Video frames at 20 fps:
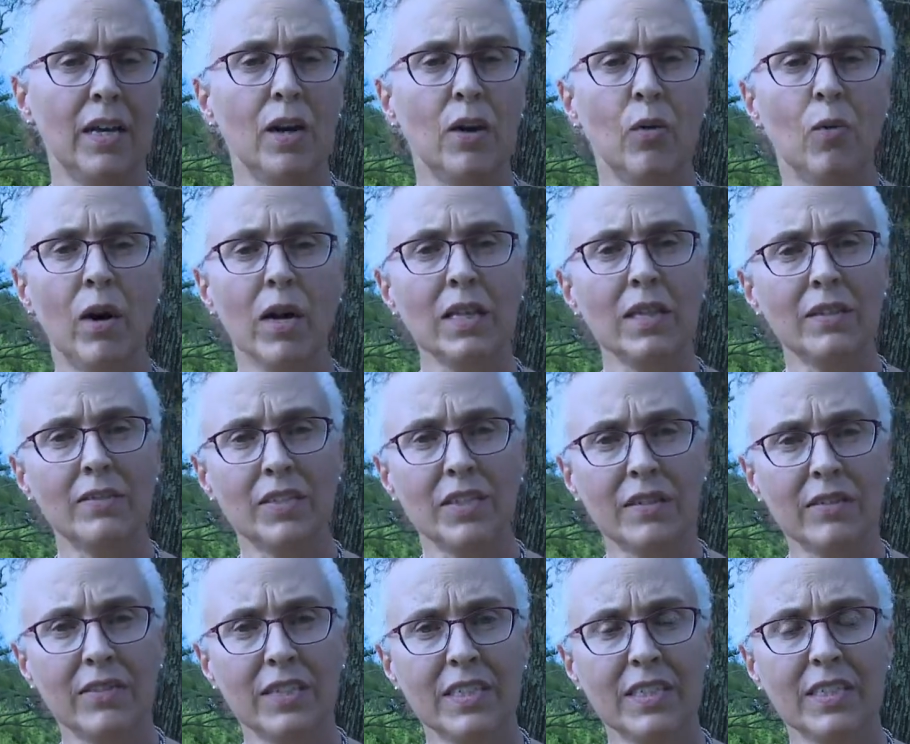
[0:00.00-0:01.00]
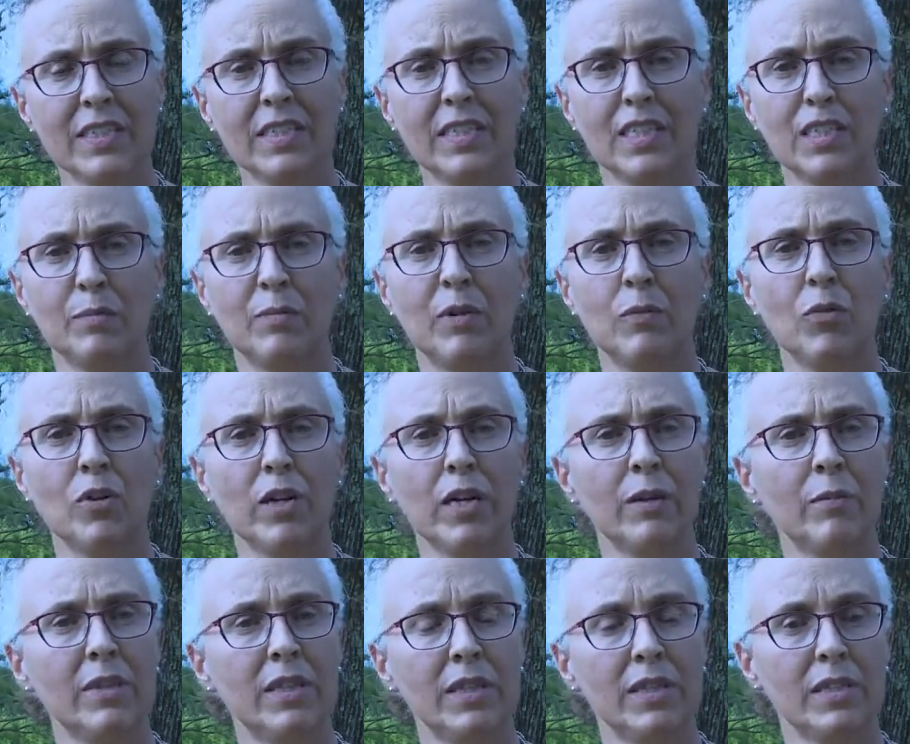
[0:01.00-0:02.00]
Wildlife Services has been working
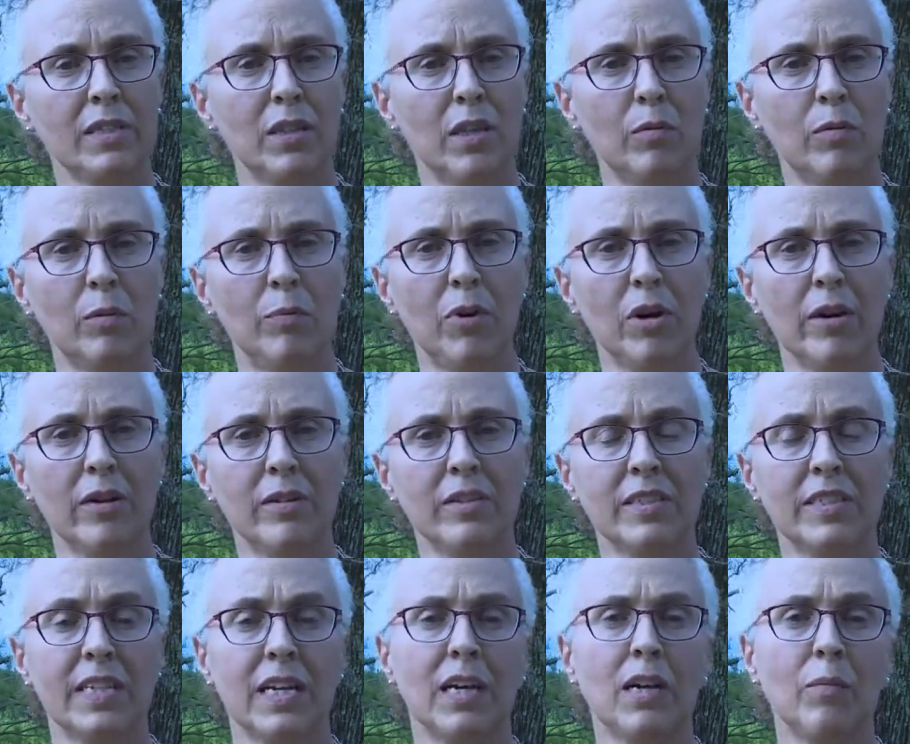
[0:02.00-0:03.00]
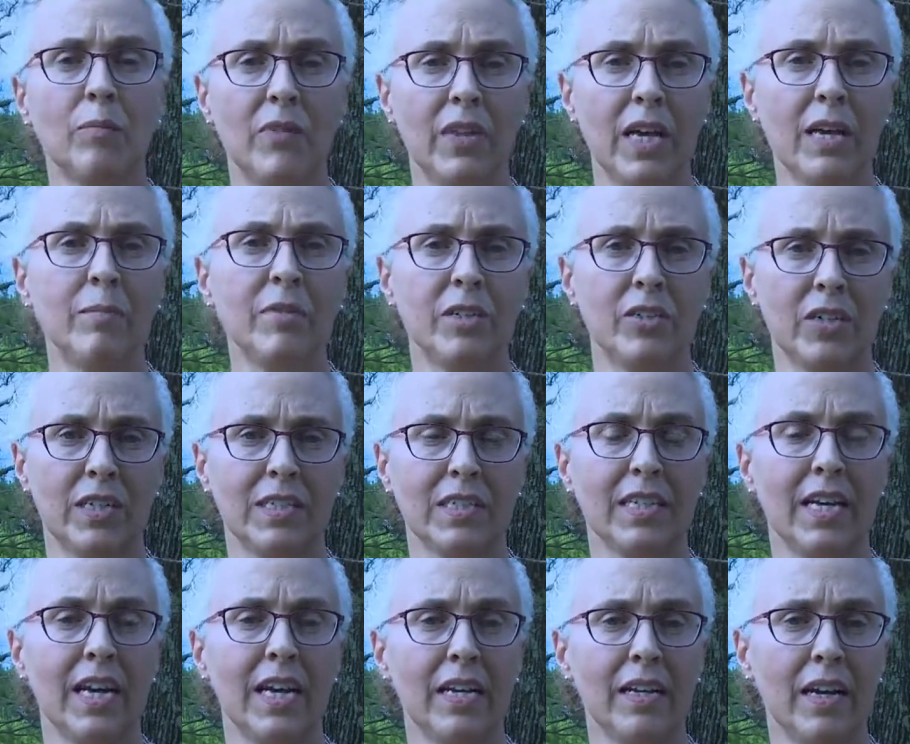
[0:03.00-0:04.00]
with its global partners to help them address
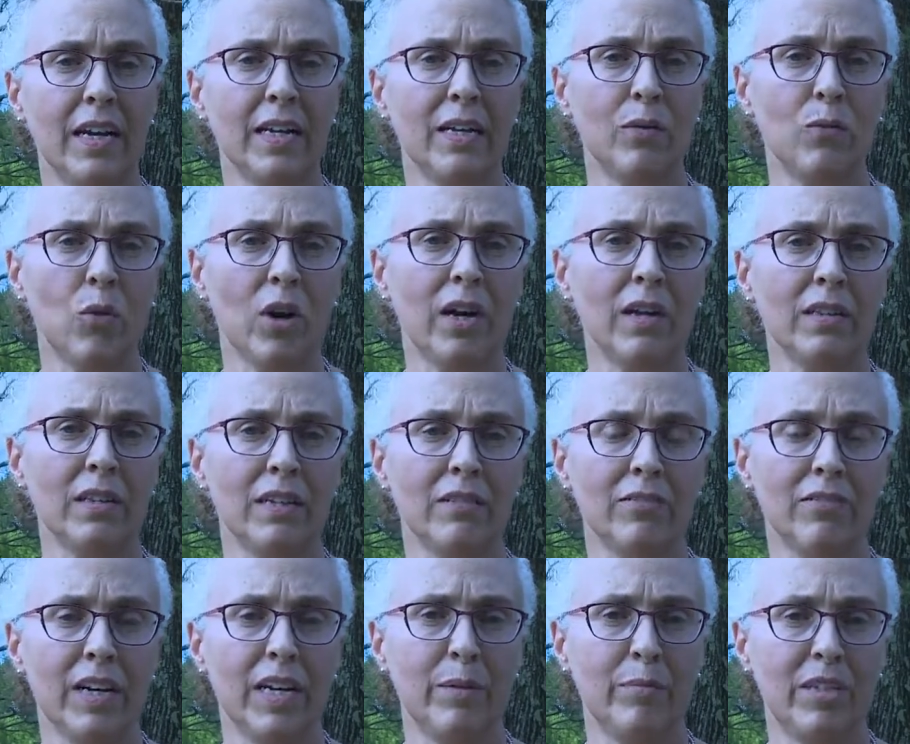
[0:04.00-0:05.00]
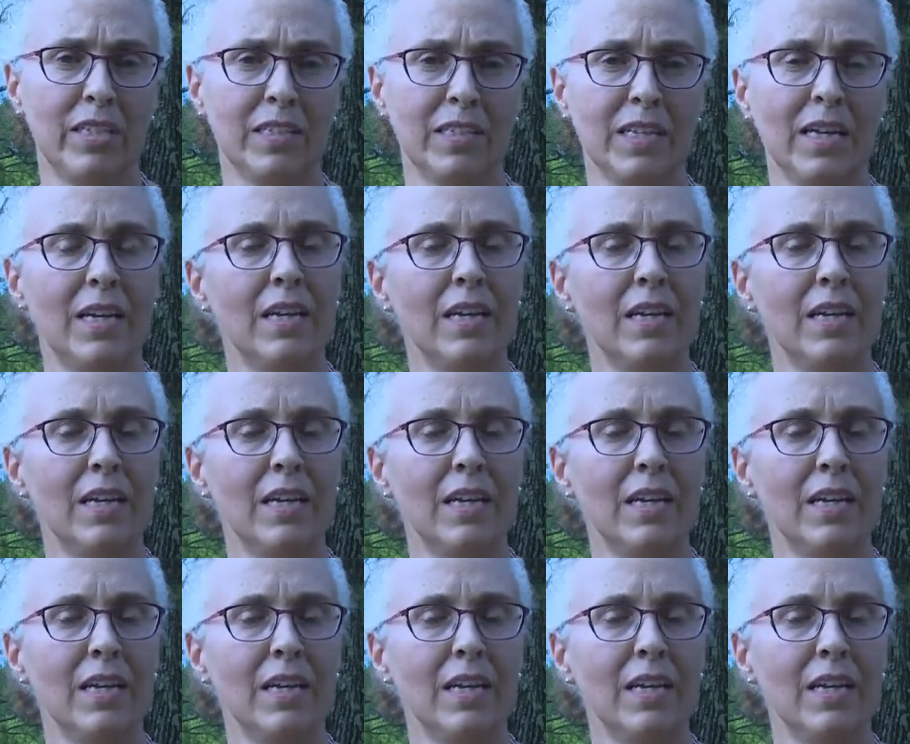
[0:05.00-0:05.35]
canine and wildlife rabies.